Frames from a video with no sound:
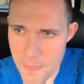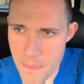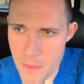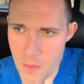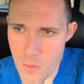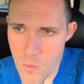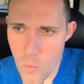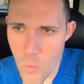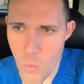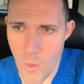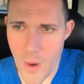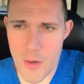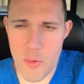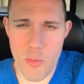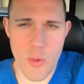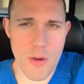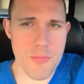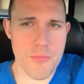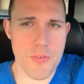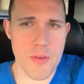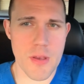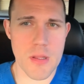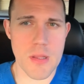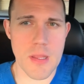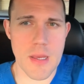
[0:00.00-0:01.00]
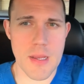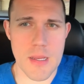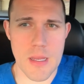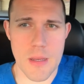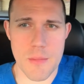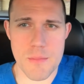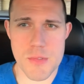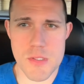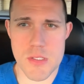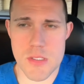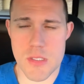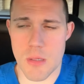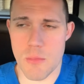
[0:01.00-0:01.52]
Why do I feel like
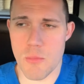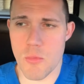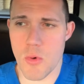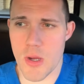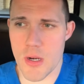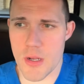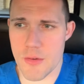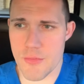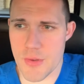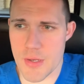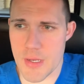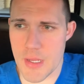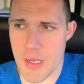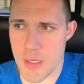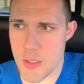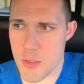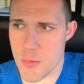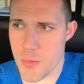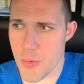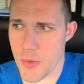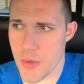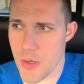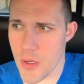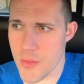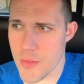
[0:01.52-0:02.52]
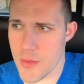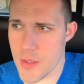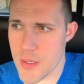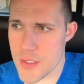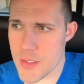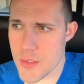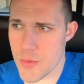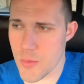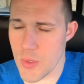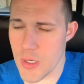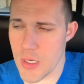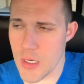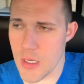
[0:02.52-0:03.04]
I'm somewhat of an expert on
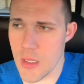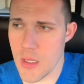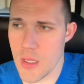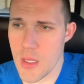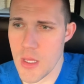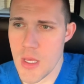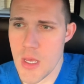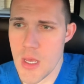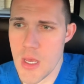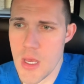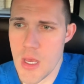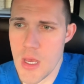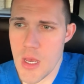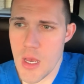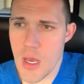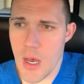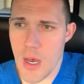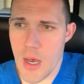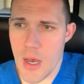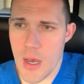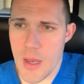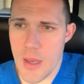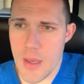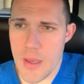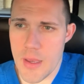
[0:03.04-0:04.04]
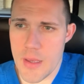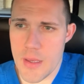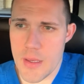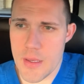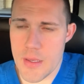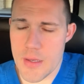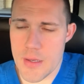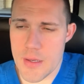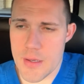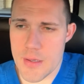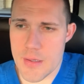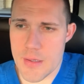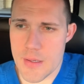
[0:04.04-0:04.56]
this? Well, I
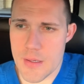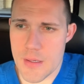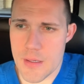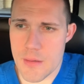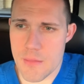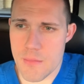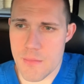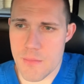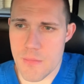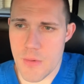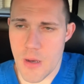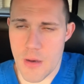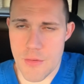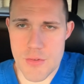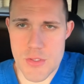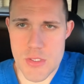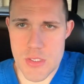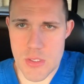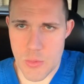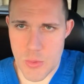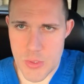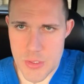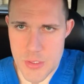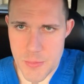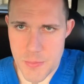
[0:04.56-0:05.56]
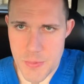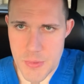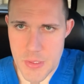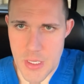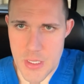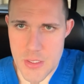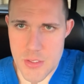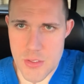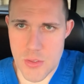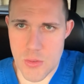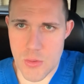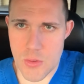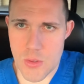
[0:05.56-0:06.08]
obviously went to PA
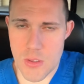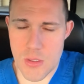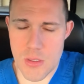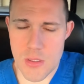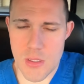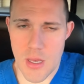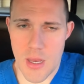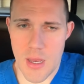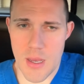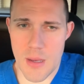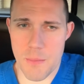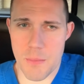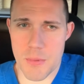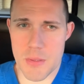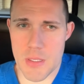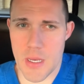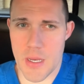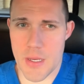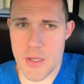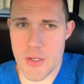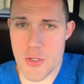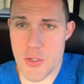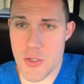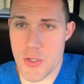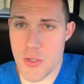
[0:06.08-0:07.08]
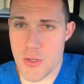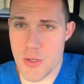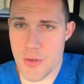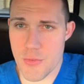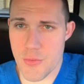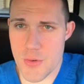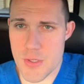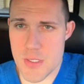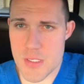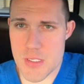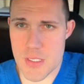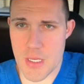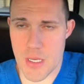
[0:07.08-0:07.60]
school. I applied 2
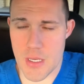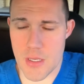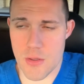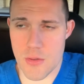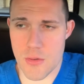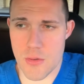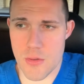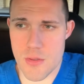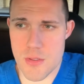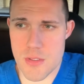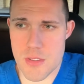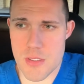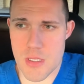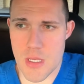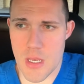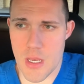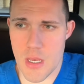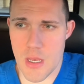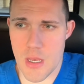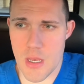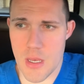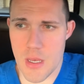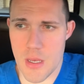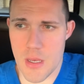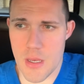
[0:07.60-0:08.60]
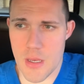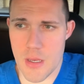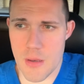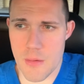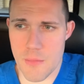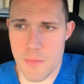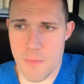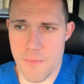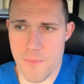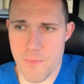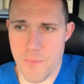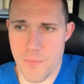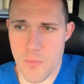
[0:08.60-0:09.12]
different cycles,
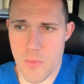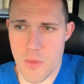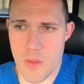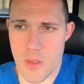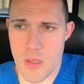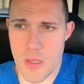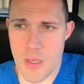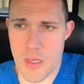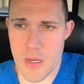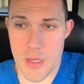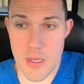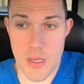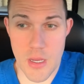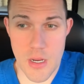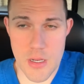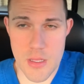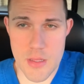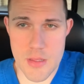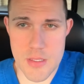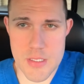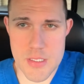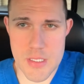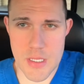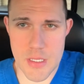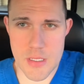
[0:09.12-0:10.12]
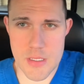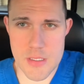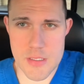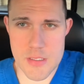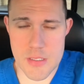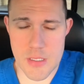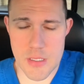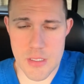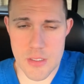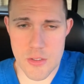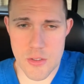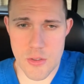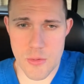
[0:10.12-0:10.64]
and I got in the second
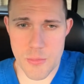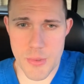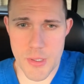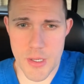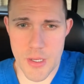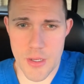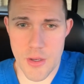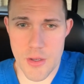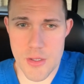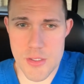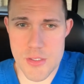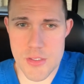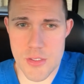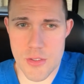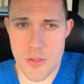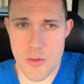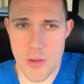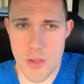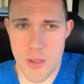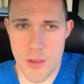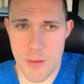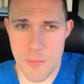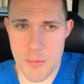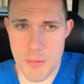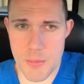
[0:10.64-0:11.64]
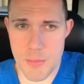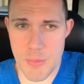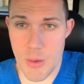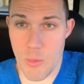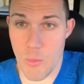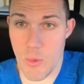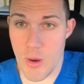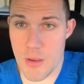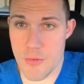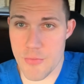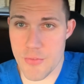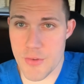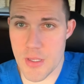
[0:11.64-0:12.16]
cycle, but I also helped my
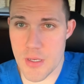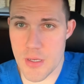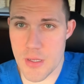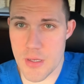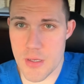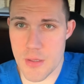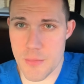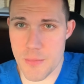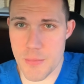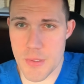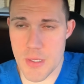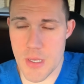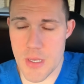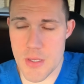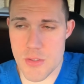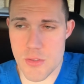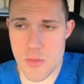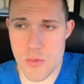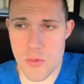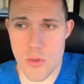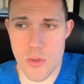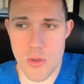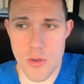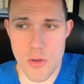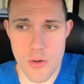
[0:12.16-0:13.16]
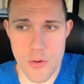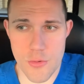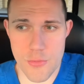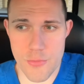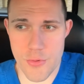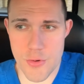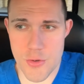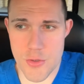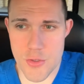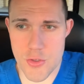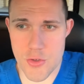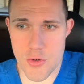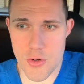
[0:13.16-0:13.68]
wife get into PA school her
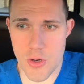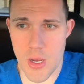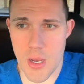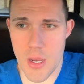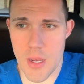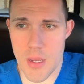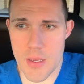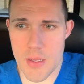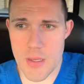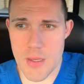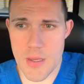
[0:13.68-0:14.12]
first try.